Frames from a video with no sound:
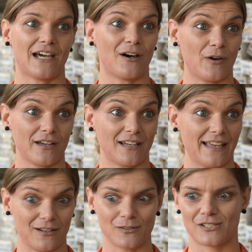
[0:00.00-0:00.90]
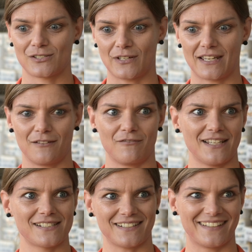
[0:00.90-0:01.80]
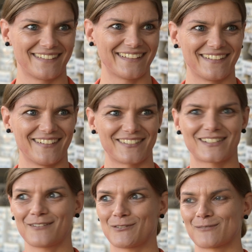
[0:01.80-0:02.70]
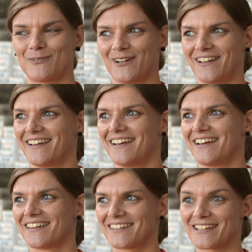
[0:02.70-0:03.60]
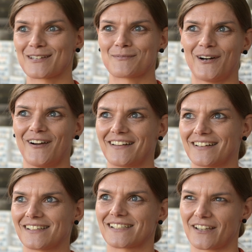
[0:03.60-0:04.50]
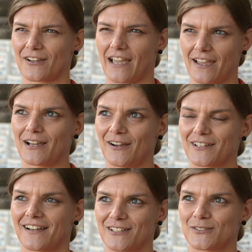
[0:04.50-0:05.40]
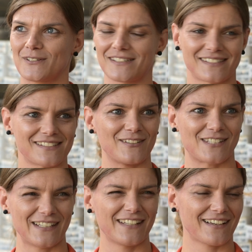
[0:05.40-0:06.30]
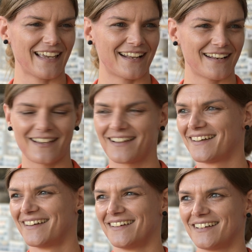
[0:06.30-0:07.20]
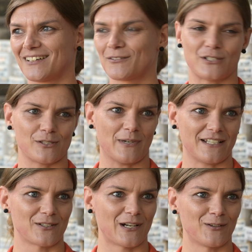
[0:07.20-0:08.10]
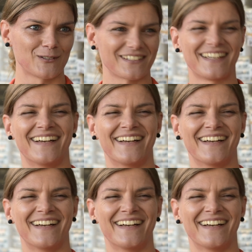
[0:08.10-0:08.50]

how else do you get a visa? And, that was my thinking behind it. And I was like, okay, how I can do this? So it's either Canada, which is way too cold,